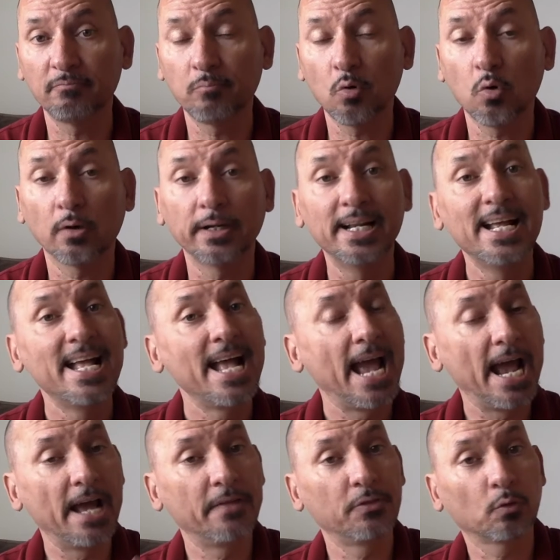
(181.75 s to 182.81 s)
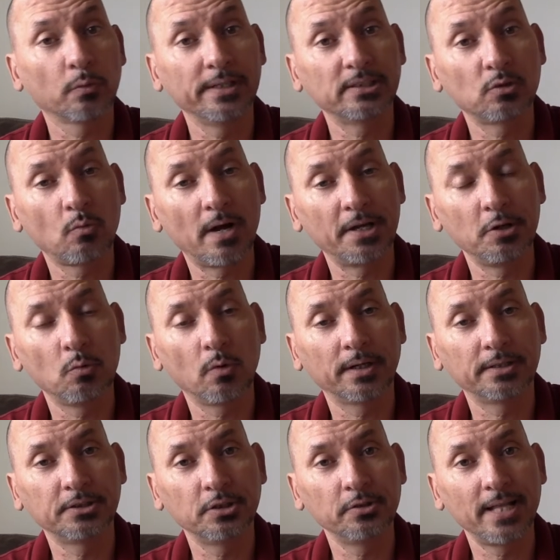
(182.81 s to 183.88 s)
board. And the reason why you want
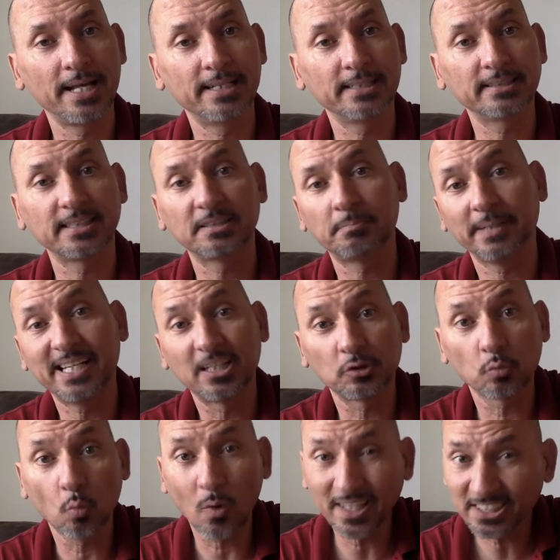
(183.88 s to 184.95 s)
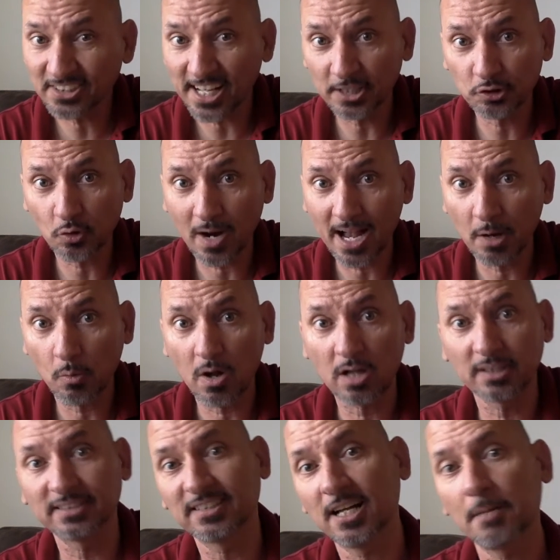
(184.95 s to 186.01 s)
to do that is because once that
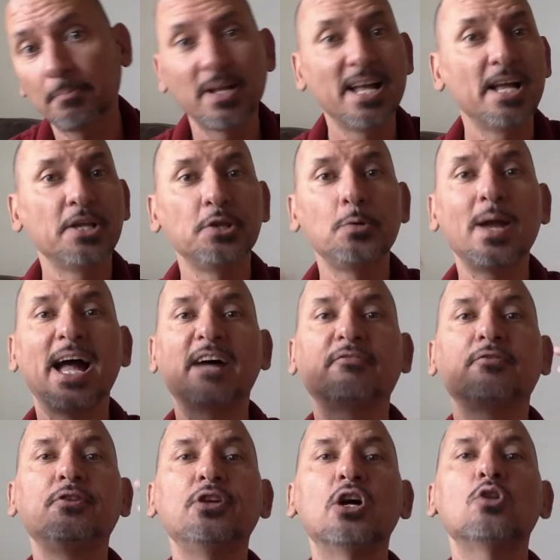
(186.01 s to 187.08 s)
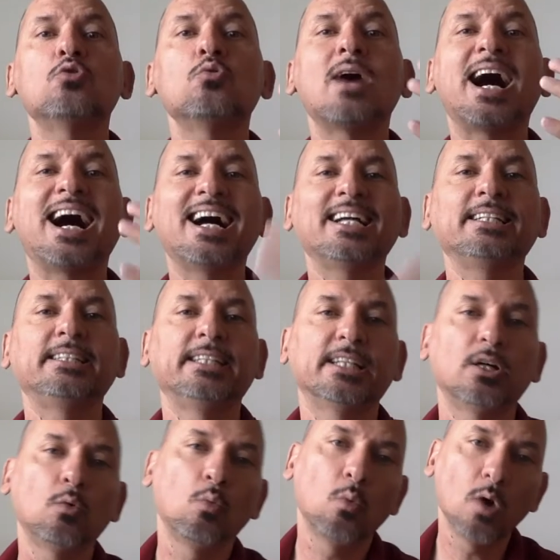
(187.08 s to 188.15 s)
drywall is up, you have no
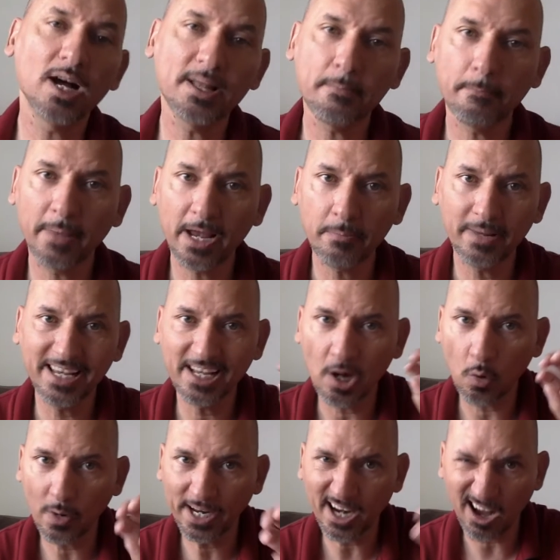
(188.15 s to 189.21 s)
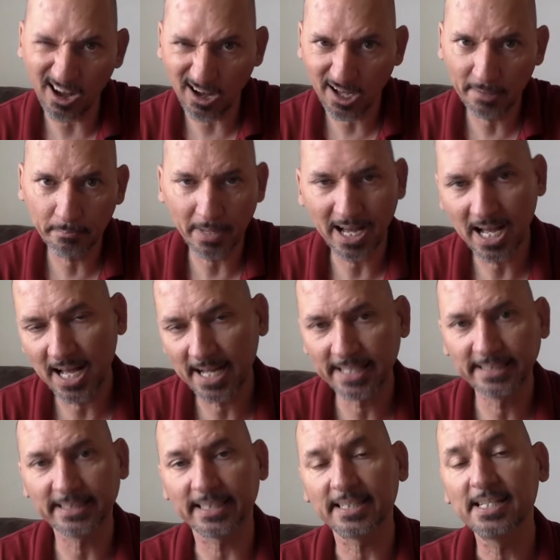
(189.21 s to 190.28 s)
idea what may be going on
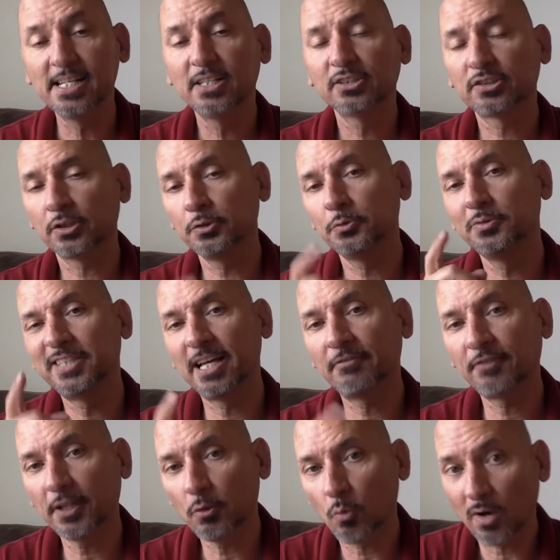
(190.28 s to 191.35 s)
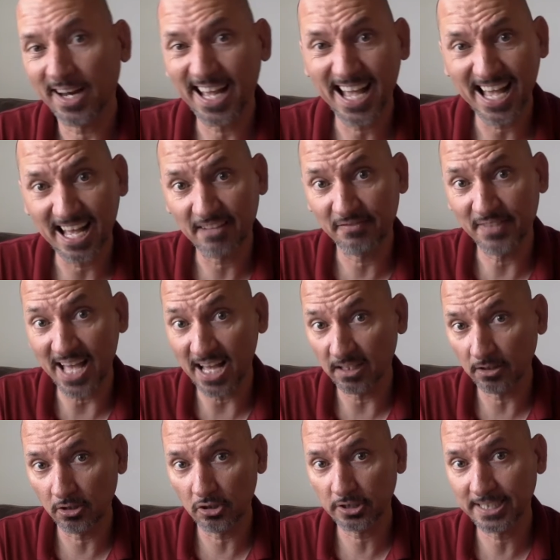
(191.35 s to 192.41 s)
behind it. So you definitely want to have that
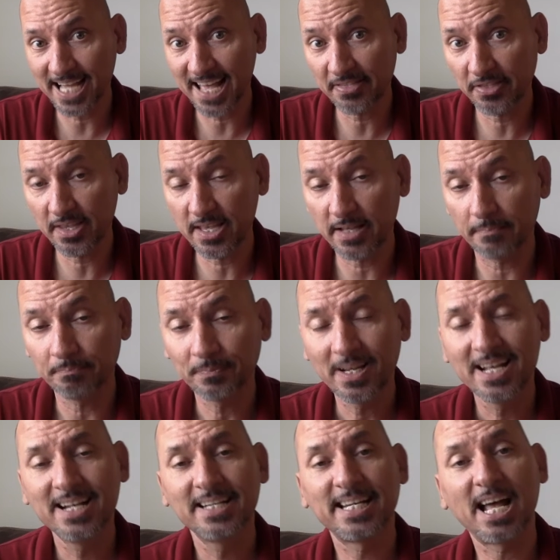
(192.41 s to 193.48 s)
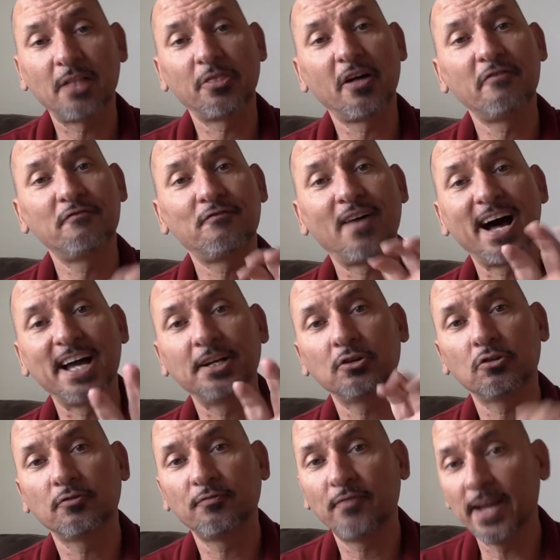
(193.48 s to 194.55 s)
looked at then. Now, the
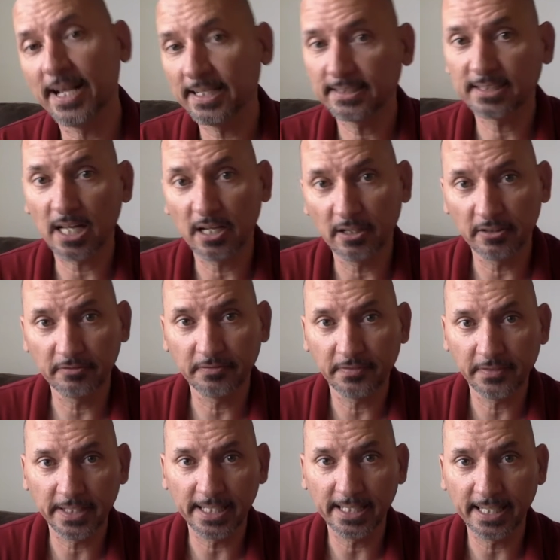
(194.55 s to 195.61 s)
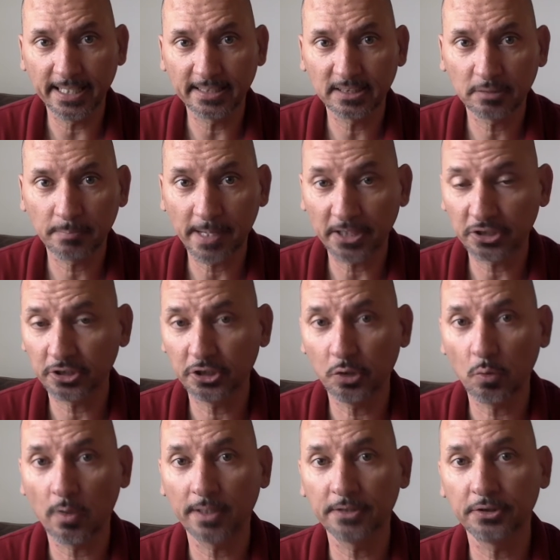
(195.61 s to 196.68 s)
final phase of the inspection you
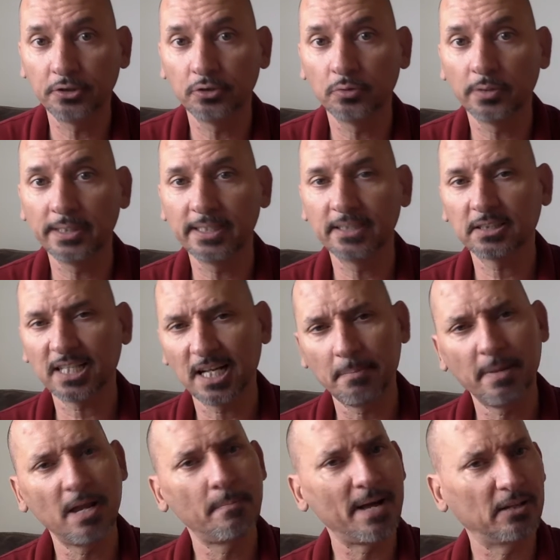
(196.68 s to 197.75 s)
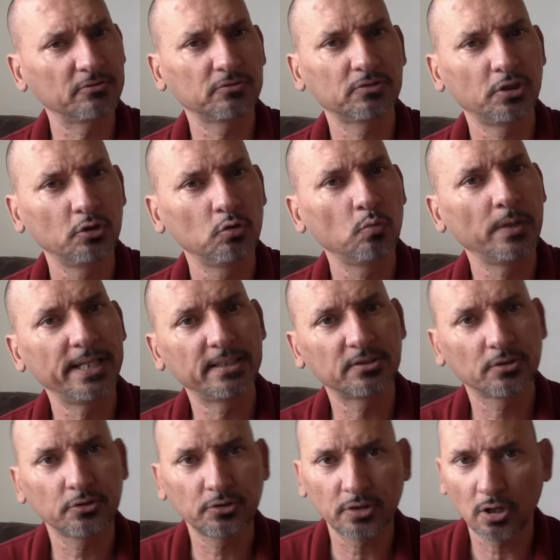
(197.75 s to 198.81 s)
want to do is going to be about 2 weeks
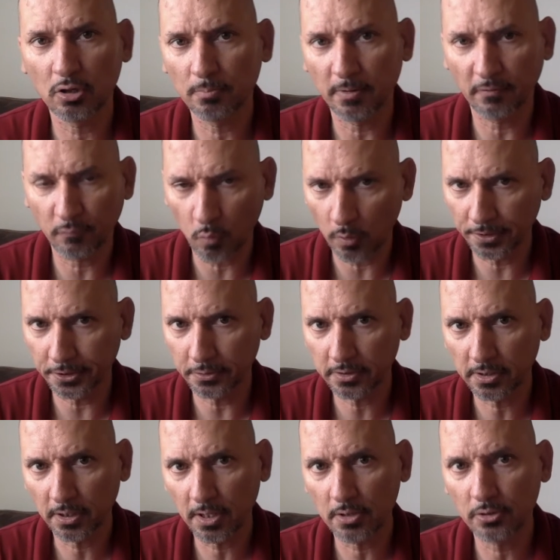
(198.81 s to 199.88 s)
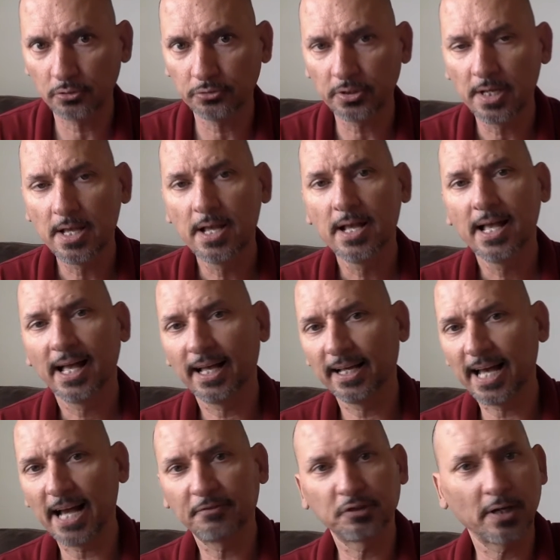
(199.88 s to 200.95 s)
or so before you close.
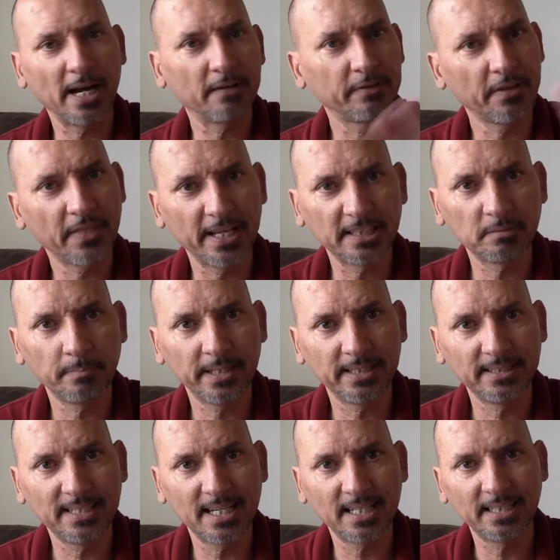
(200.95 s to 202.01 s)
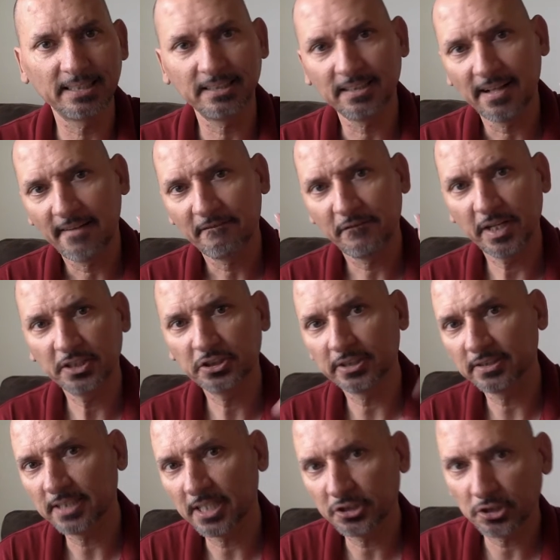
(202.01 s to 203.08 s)
After everything's been done, finishing
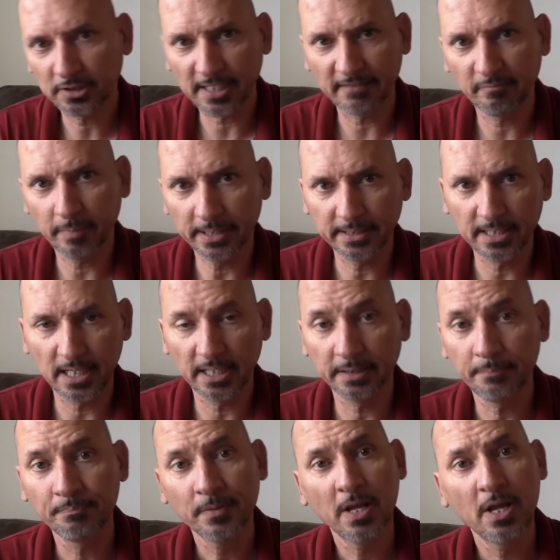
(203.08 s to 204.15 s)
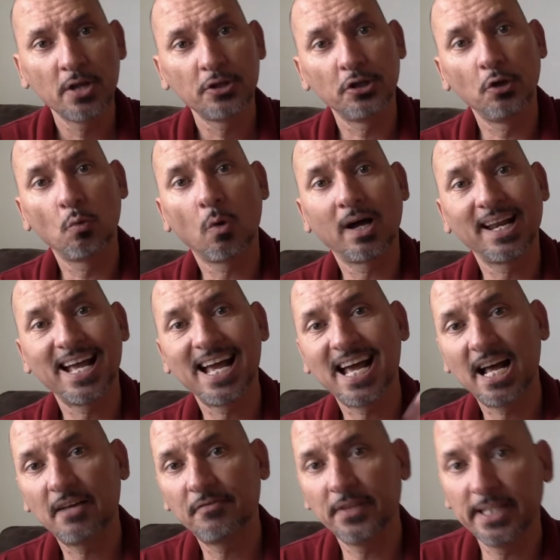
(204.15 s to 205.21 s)
touches have been done, you want to
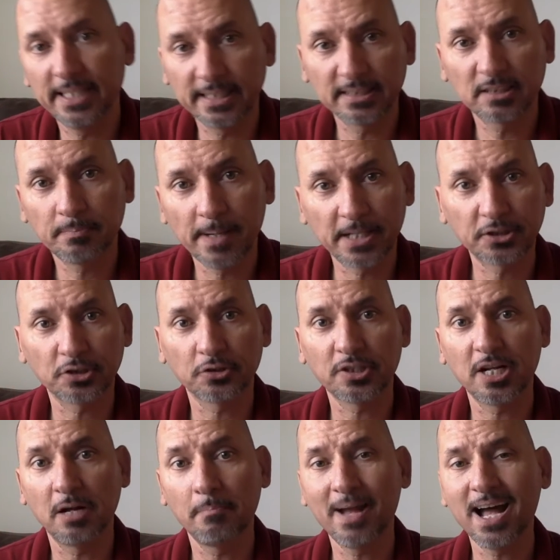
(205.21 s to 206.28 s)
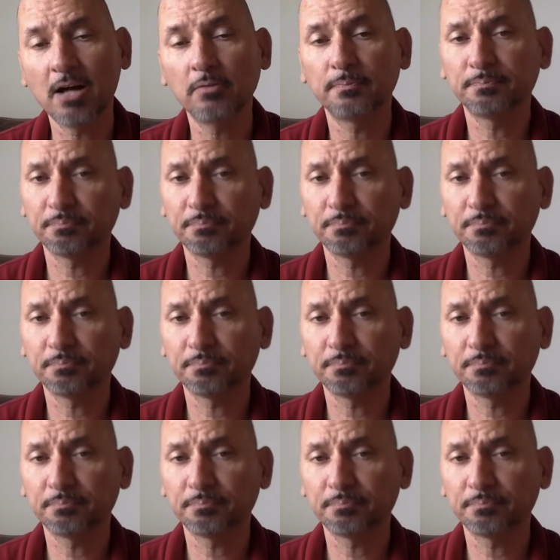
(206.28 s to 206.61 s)
have the inspector come out,